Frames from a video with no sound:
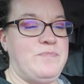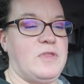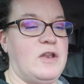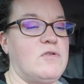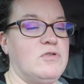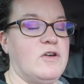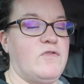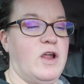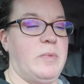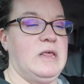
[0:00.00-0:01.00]
They don't look
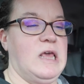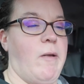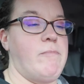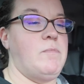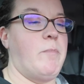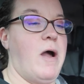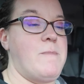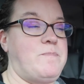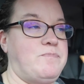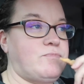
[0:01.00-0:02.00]
very appealing, but
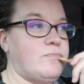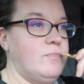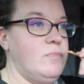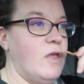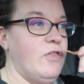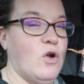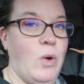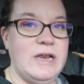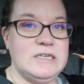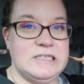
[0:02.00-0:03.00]
they're
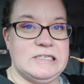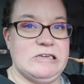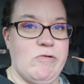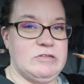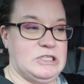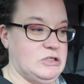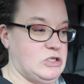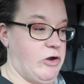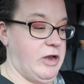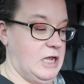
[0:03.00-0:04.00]
quite addicting once you
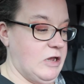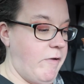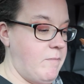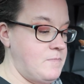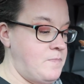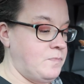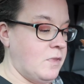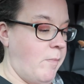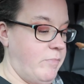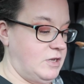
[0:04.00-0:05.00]
start eating them,
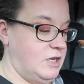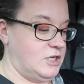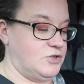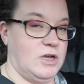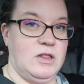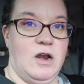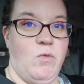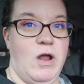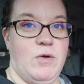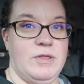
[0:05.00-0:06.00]
but you need to drink a lot of
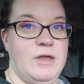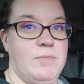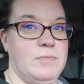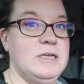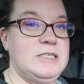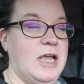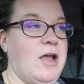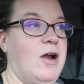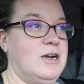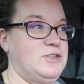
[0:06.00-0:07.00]
water with them because they
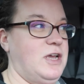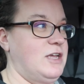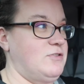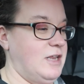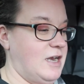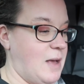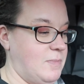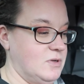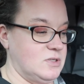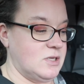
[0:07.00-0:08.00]
are dehydrated
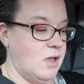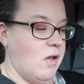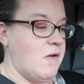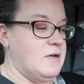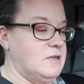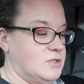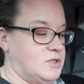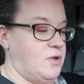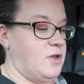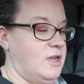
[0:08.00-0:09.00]
apples.
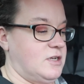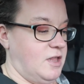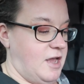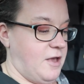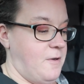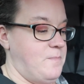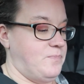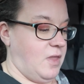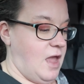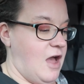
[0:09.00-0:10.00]
So you need to like
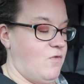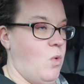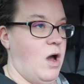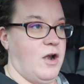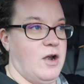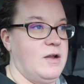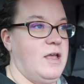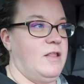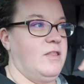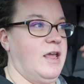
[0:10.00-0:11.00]
have water
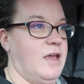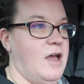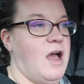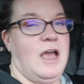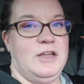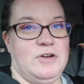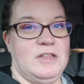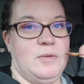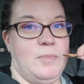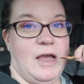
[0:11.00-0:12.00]
and like
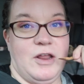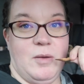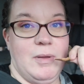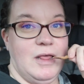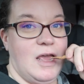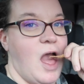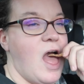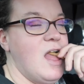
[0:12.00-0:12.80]
hydrate them back in your belly.